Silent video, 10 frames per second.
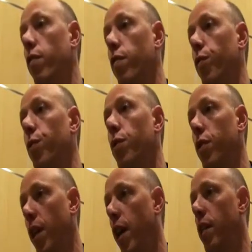
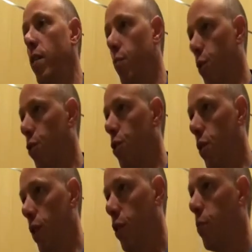further at
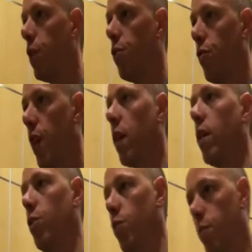emotional expression
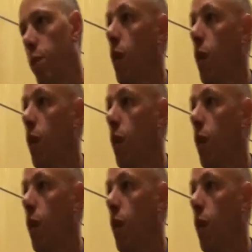recognition,